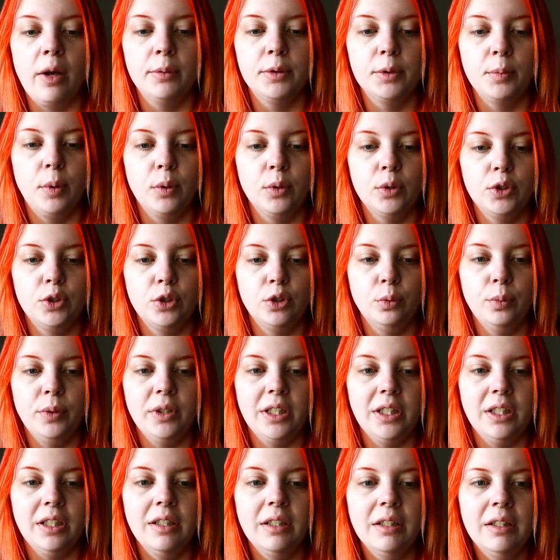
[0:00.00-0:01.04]
I'm supposed to
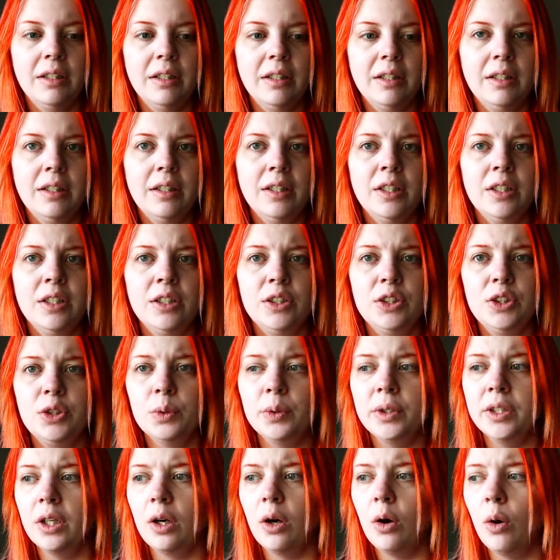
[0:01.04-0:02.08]
be
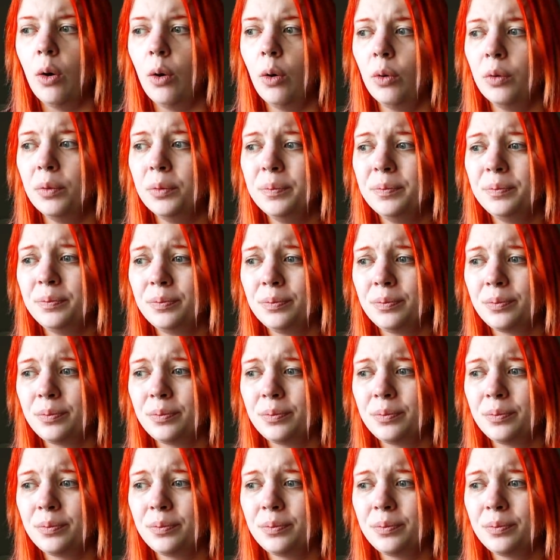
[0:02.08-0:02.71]
doing a whole